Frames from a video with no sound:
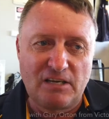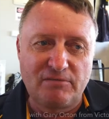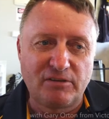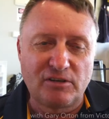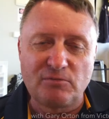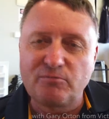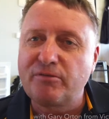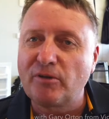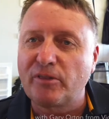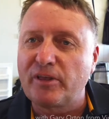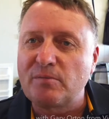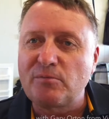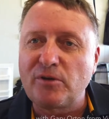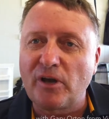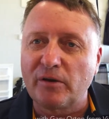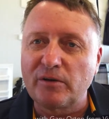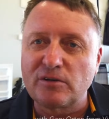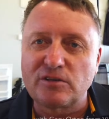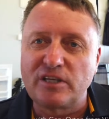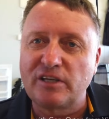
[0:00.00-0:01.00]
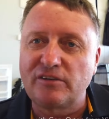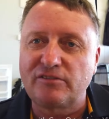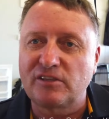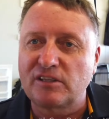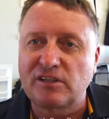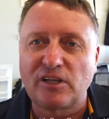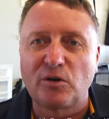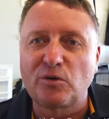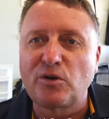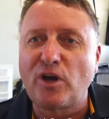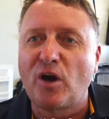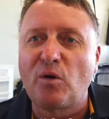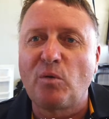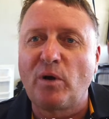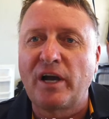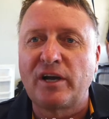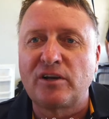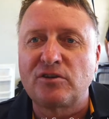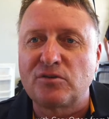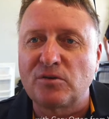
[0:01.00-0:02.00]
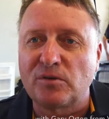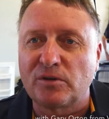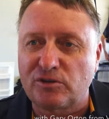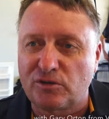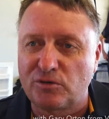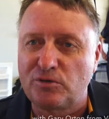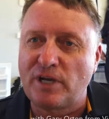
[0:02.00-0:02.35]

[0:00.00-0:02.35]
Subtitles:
Even for them going testing, they'll go away and do a